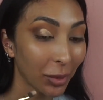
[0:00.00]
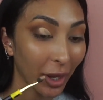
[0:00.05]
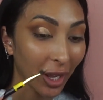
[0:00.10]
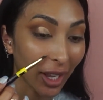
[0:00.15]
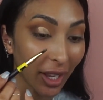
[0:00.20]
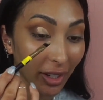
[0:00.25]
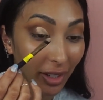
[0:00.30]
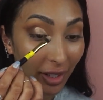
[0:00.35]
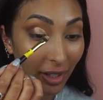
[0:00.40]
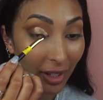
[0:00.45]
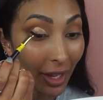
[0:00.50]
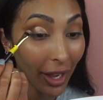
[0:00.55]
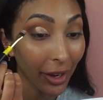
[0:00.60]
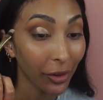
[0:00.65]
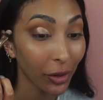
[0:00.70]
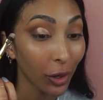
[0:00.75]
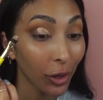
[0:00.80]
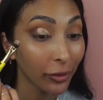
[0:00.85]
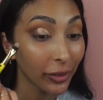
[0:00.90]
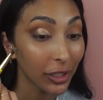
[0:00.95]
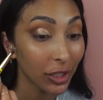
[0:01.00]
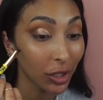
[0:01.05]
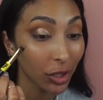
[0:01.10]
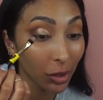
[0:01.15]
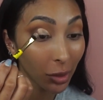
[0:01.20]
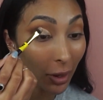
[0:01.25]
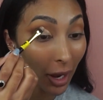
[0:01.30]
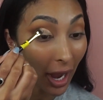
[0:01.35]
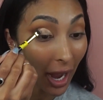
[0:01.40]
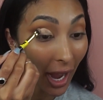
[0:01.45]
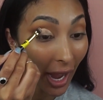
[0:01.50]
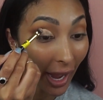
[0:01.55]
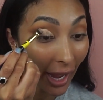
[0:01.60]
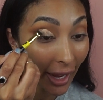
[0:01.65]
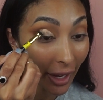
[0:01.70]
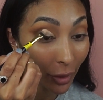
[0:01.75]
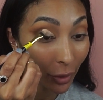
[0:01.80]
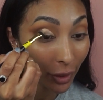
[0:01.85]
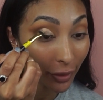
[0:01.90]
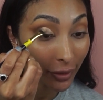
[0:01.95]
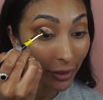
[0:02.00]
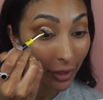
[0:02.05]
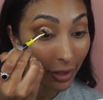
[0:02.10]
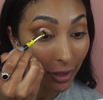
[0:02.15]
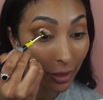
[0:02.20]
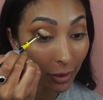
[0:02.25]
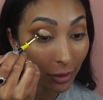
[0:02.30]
but I don't know if it's too high or if it's